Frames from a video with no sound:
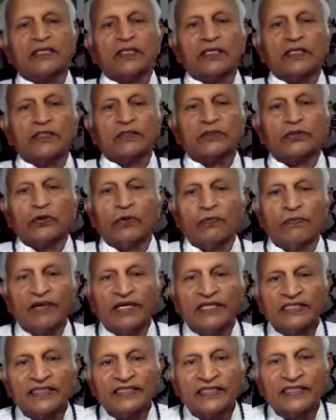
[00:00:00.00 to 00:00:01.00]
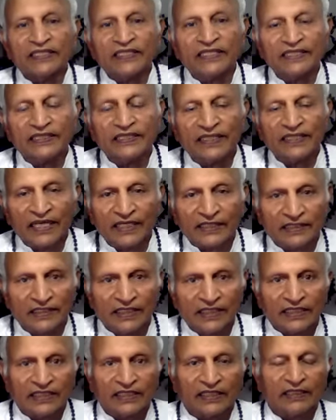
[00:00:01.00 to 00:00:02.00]
So meditation
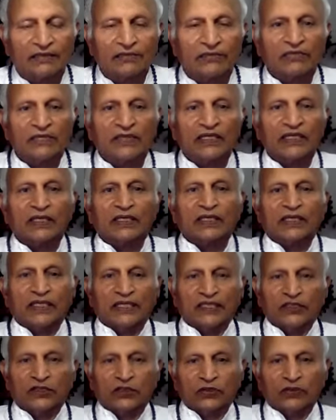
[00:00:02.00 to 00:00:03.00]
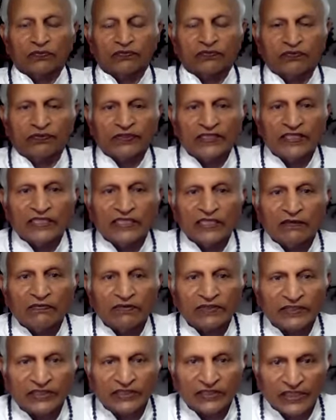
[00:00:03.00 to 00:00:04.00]
technique is to free
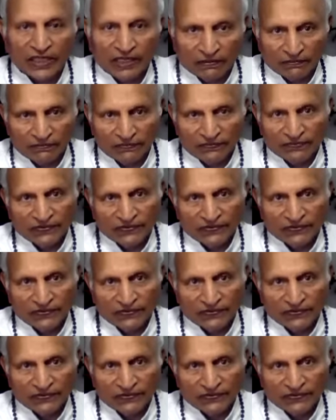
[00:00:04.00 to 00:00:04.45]
ourselves